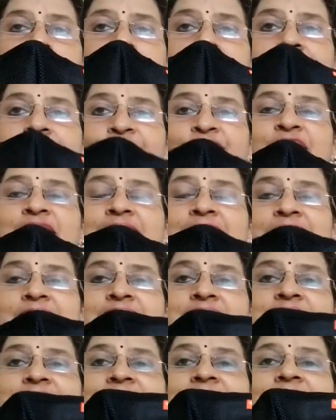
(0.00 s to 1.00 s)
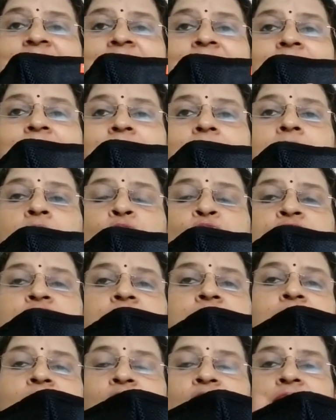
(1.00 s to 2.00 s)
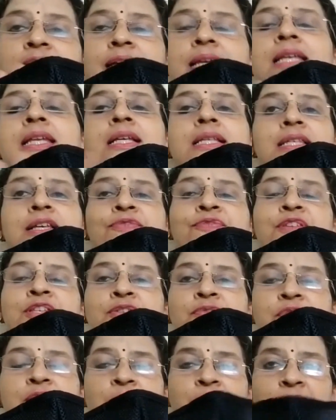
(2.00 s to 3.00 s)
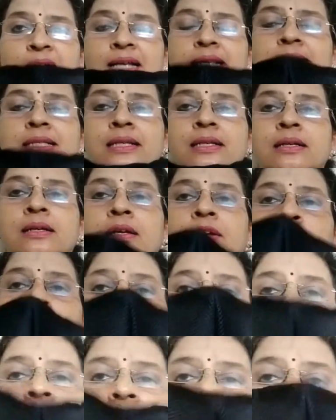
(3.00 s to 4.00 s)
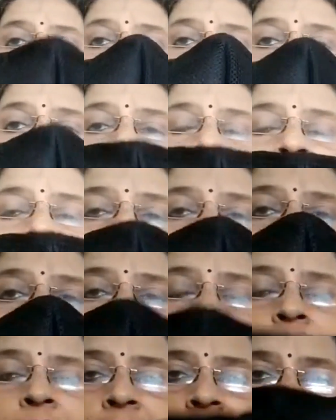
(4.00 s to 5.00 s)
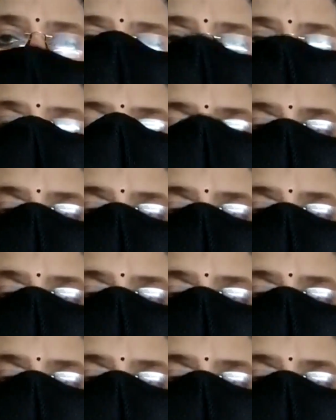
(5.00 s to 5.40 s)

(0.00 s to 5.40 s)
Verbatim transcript: Never touch the outer or the inner surface of the mask. Always hold the mask by the